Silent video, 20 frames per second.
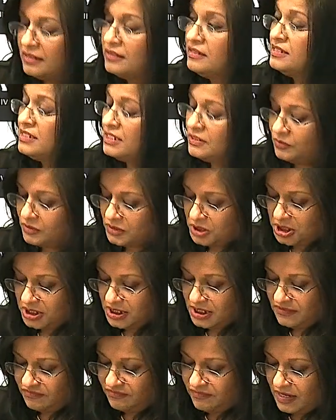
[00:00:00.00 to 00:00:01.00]
This is what
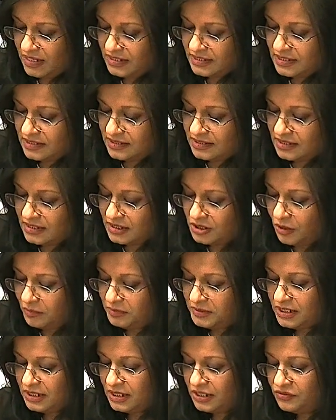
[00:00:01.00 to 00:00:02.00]
justifies us in
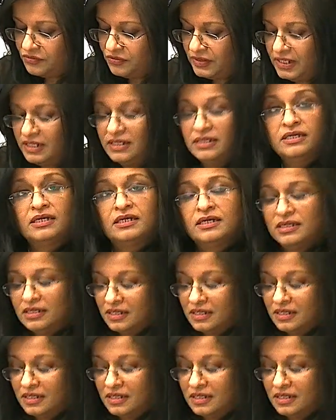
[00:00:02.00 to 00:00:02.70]
adopting the creed